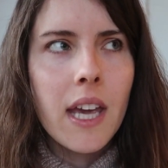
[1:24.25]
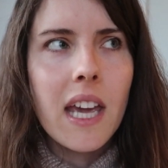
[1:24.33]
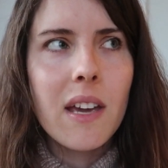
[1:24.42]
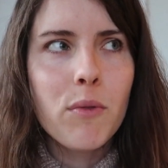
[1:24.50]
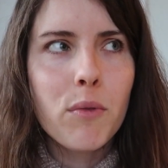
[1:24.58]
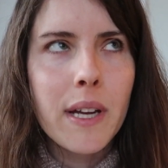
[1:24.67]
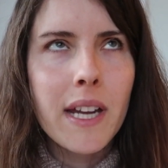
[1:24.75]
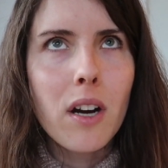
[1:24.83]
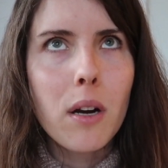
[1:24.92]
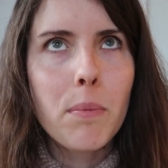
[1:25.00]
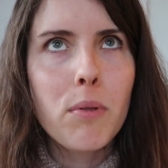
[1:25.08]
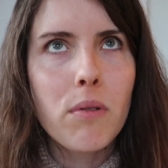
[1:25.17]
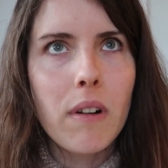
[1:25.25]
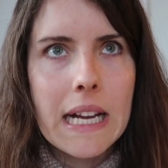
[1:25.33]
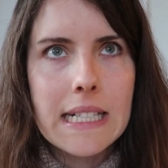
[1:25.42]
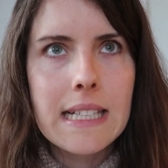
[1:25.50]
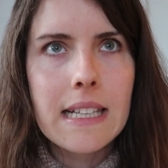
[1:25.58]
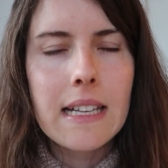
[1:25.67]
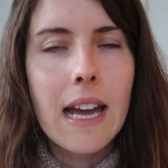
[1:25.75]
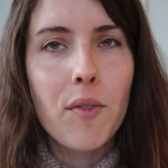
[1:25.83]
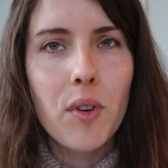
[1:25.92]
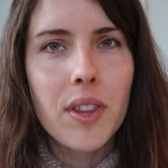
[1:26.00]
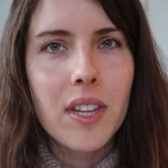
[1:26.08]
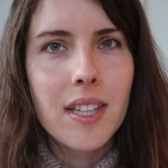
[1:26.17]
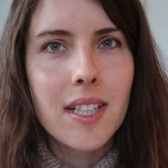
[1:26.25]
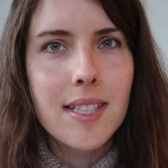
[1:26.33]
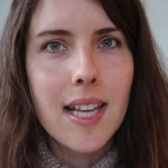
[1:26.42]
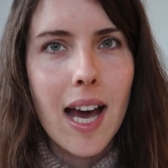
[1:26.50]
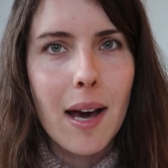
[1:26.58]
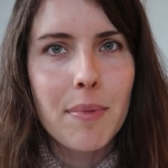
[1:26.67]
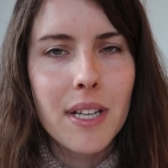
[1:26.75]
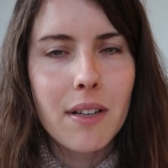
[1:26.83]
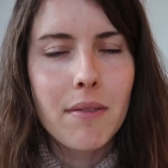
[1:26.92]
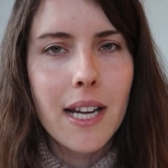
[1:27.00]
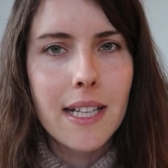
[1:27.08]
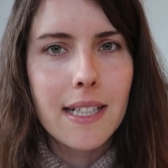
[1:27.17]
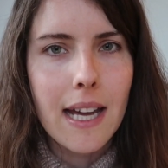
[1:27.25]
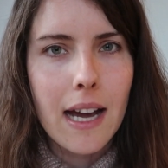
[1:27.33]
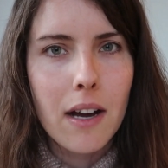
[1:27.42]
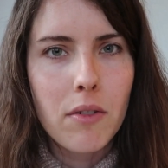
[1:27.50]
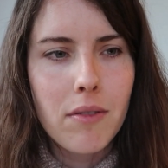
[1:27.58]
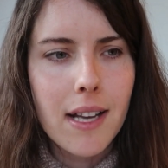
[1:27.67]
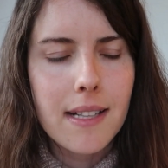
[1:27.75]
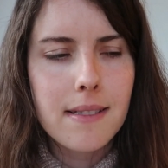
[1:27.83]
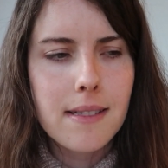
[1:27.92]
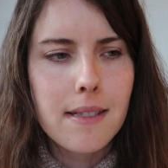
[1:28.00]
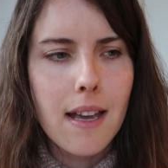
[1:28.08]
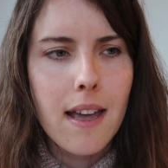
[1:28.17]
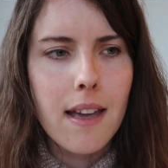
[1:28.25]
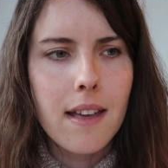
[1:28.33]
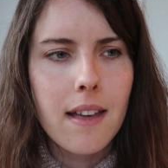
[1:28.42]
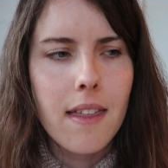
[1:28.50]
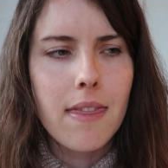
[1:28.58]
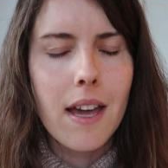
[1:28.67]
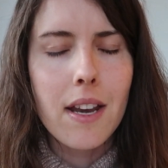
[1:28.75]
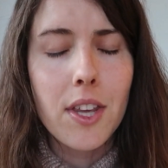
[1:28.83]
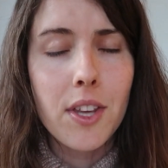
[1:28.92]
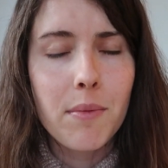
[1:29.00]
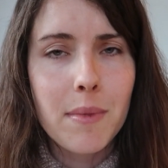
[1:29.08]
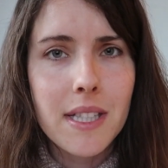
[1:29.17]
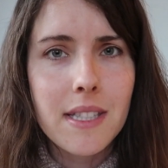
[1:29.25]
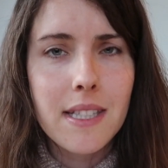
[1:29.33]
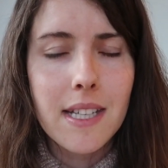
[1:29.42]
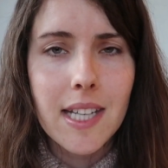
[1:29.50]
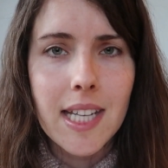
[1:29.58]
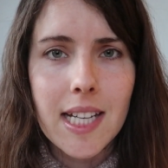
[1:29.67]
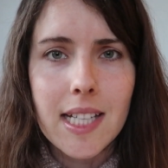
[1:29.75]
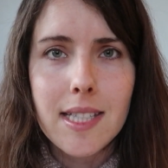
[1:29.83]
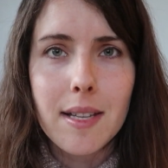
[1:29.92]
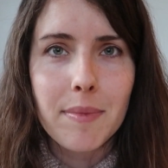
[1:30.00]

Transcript: If we are praising everything that is happening right now and saying that humans needed